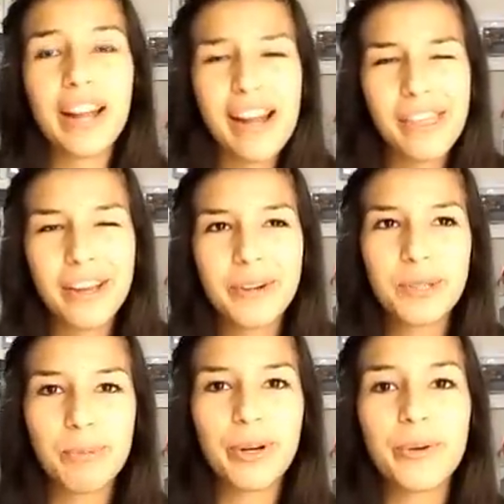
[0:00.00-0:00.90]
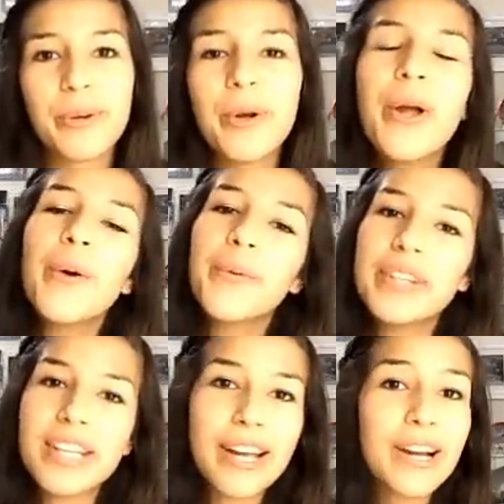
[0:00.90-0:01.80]
that I thought was pretty cool
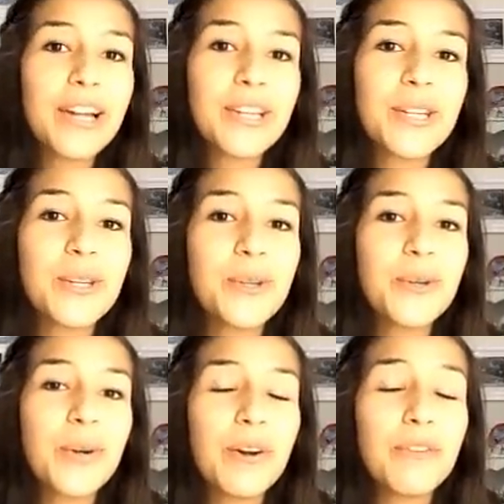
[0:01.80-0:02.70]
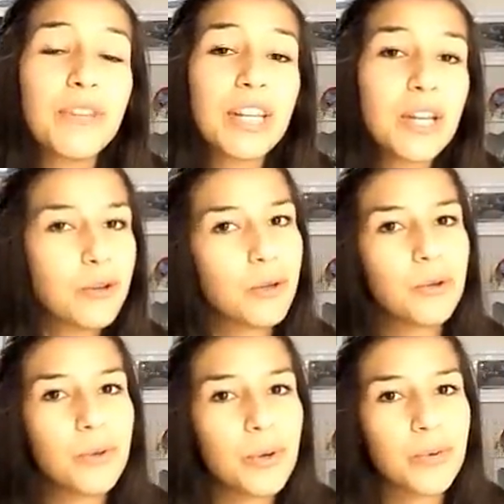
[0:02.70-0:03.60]
was I got to
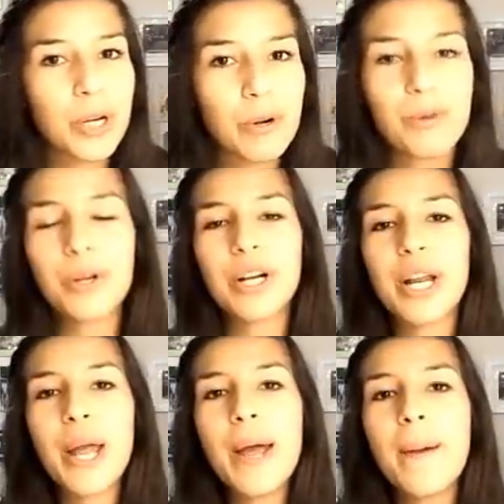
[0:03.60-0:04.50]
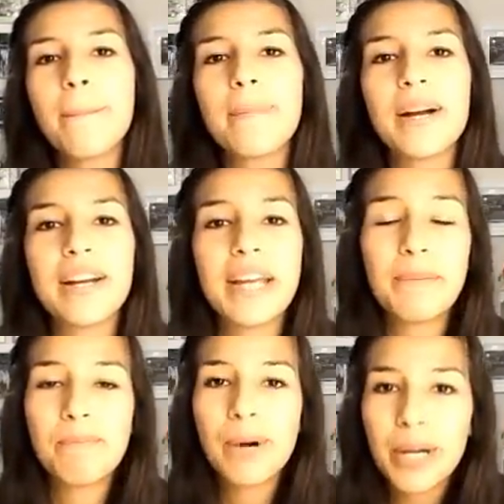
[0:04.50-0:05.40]
video record my
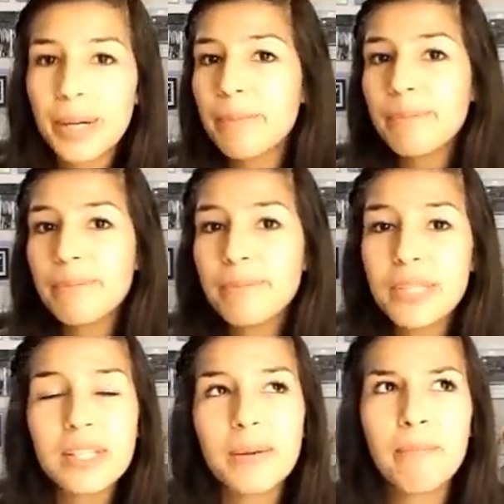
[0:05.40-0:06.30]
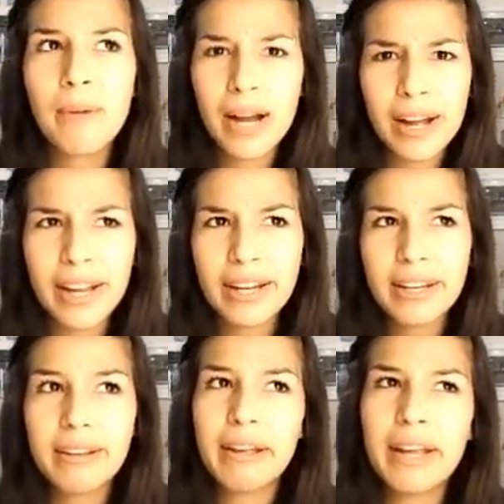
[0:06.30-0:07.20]
mom's,
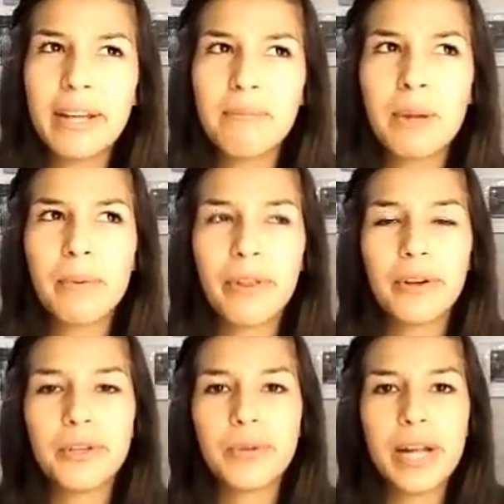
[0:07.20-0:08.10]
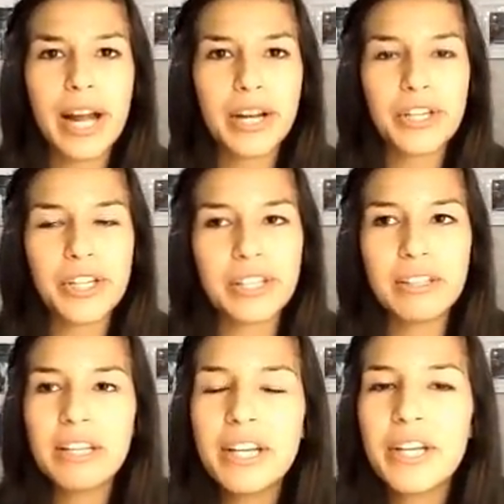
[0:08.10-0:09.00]
mine, and my brother's
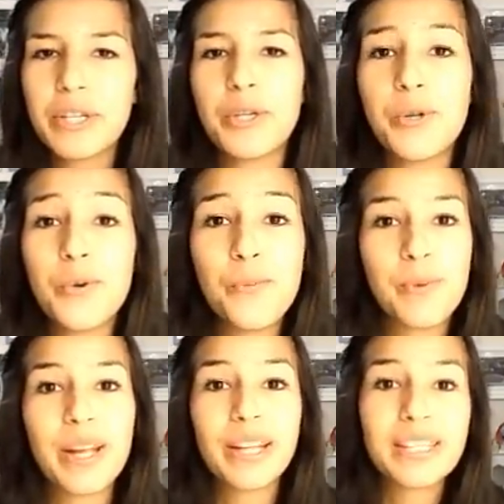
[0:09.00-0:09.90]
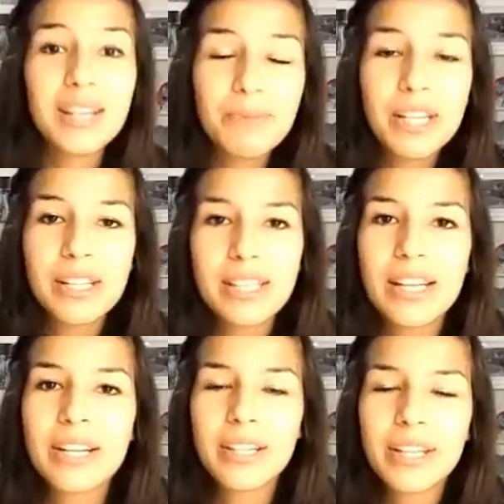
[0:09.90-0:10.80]
reaction to my acceptance.
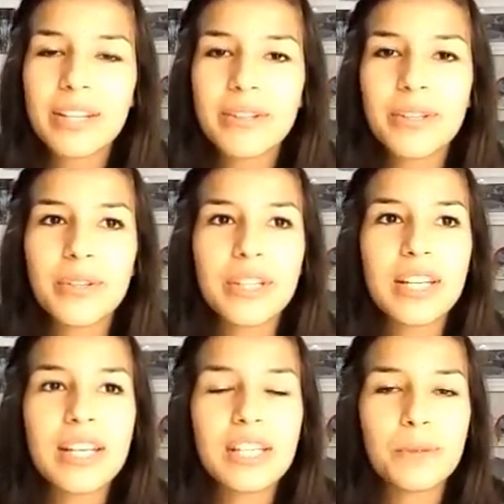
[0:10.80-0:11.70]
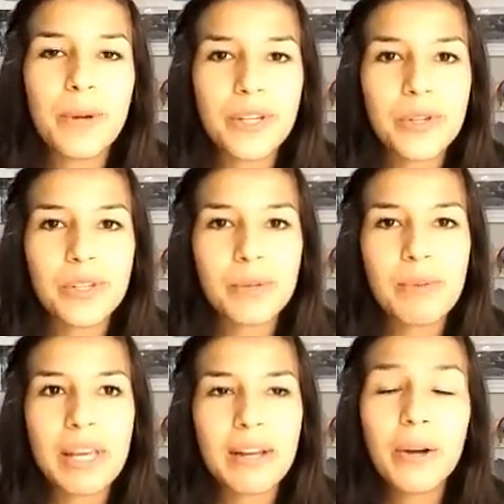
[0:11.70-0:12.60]
And I thought that was really special to
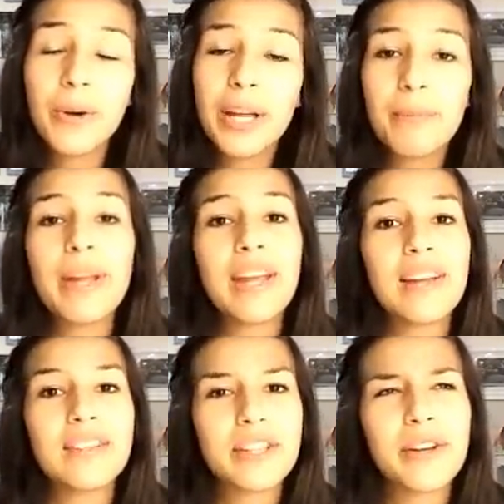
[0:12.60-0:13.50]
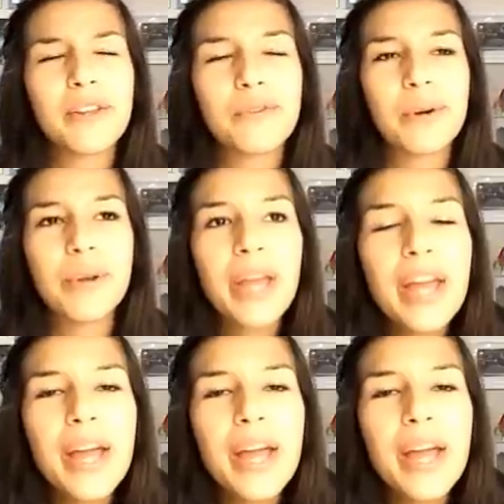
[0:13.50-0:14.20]
me. Oh, and my aunt's on the phone.